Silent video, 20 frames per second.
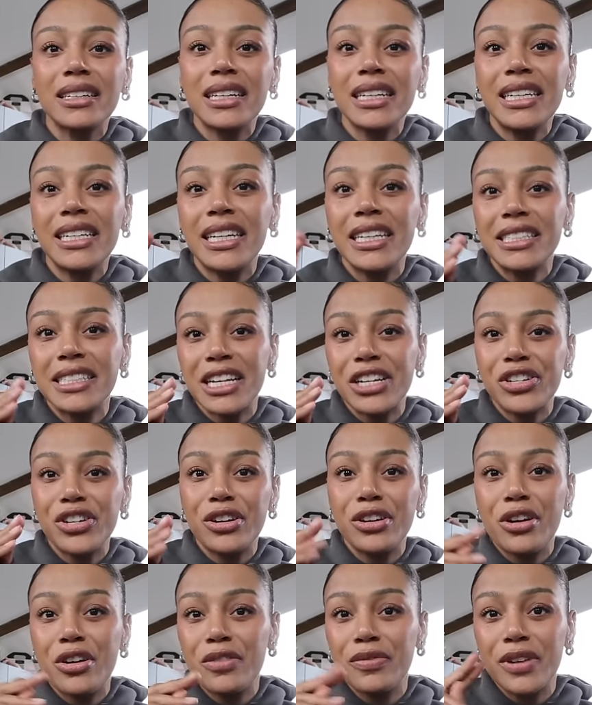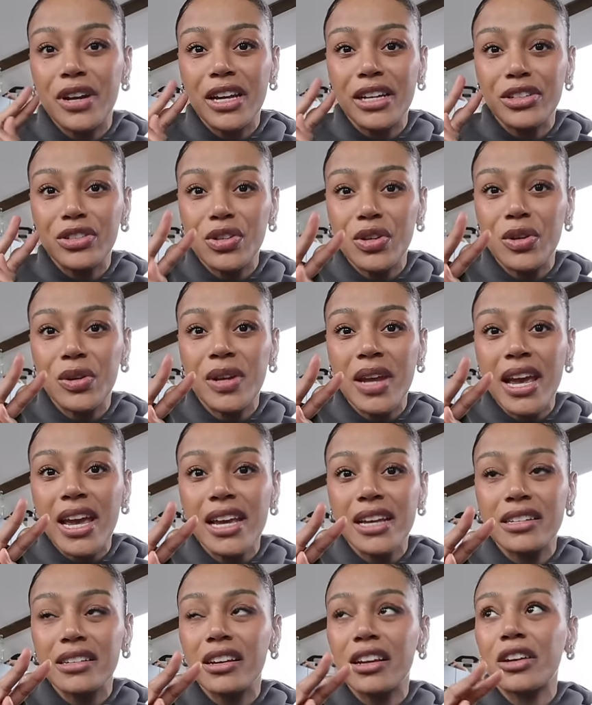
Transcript: cleaning session over like 2 days.